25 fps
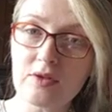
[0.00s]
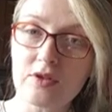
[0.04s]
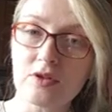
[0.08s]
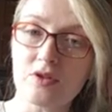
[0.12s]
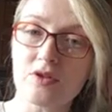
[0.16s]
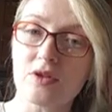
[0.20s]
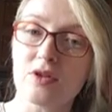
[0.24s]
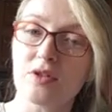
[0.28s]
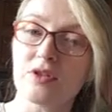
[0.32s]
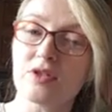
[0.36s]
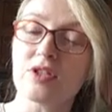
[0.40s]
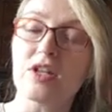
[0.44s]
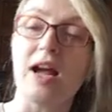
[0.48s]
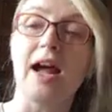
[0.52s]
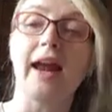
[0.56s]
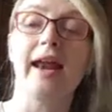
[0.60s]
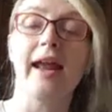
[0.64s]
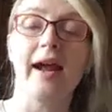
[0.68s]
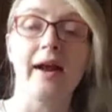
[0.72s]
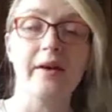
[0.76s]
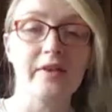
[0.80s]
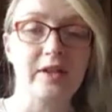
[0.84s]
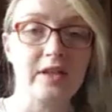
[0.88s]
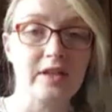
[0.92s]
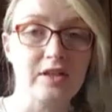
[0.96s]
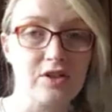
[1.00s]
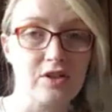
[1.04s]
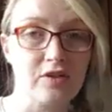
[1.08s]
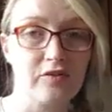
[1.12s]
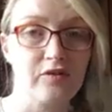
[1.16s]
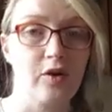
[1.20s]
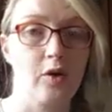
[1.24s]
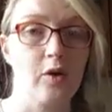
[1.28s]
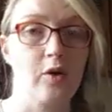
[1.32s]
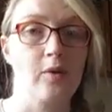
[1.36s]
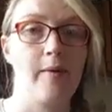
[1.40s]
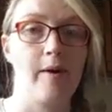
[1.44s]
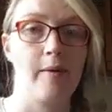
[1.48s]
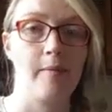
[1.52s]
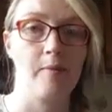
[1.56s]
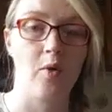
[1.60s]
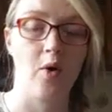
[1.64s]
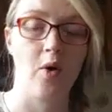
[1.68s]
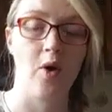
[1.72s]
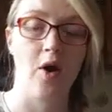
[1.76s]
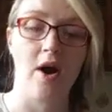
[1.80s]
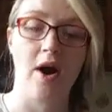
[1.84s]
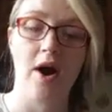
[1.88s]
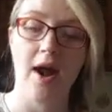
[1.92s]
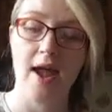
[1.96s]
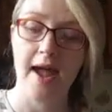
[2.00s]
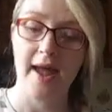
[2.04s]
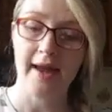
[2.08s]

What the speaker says: just allow things to flow a bit more.